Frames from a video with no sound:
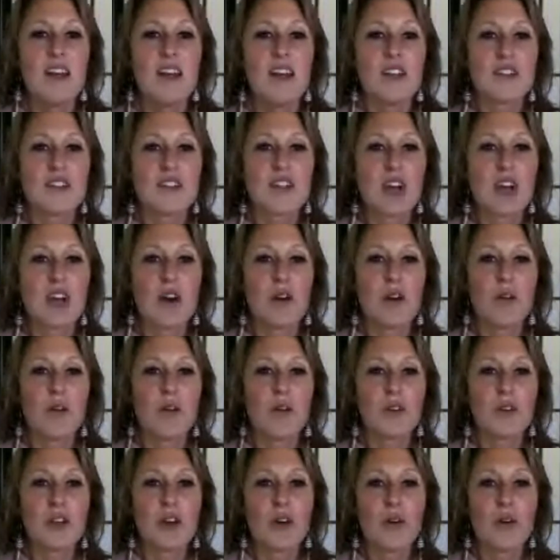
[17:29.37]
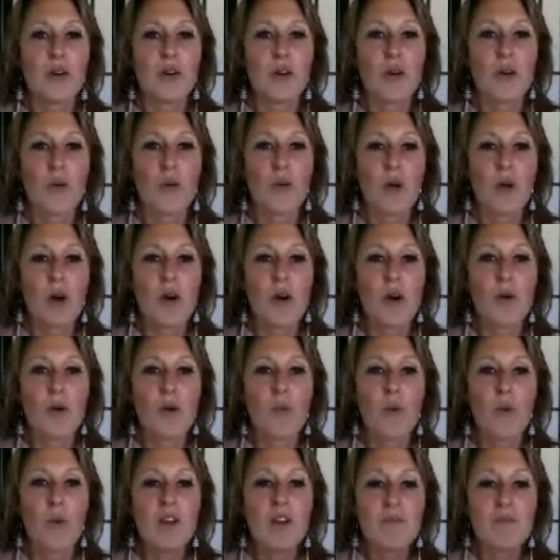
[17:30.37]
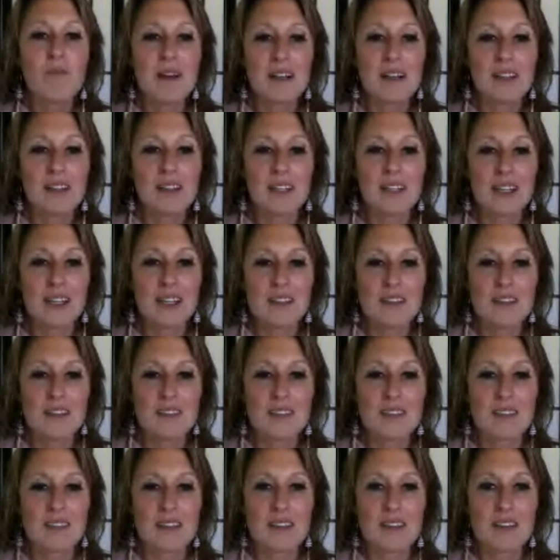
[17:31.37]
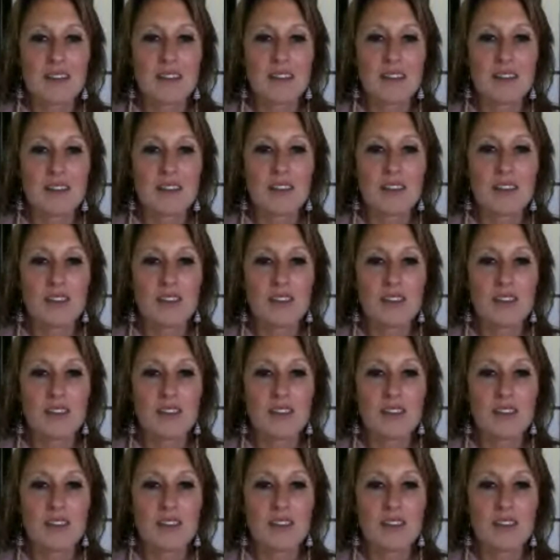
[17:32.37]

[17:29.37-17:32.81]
So you know, one of my clients,